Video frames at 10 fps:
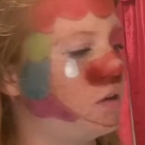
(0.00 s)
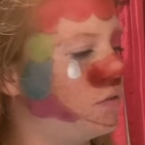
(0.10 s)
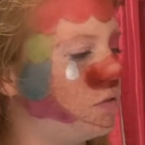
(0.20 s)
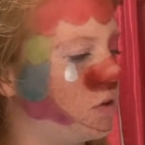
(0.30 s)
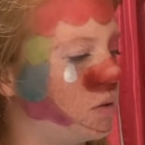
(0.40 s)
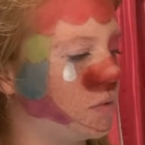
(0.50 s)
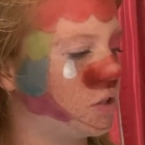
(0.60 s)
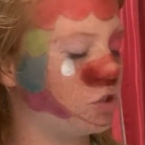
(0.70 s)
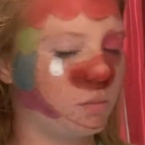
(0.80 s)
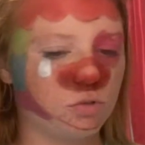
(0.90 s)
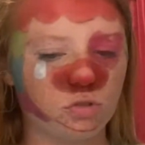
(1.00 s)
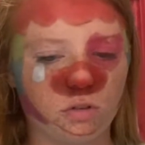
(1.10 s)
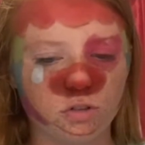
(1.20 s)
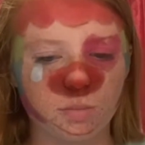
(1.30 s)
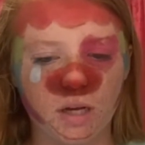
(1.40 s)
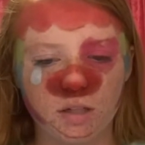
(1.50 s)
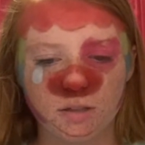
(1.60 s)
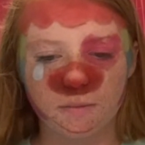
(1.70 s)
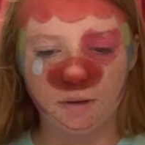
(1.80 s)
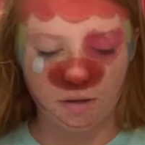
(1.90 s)
from the James Charles palette
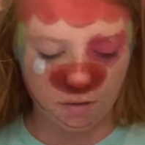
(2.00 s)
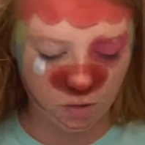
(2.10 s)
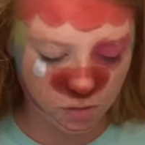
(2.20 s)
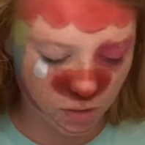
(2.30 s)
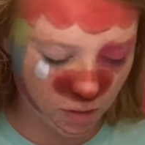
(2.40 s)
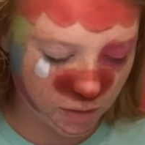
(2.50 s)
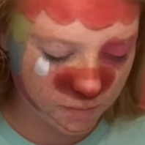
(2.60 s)
and using that.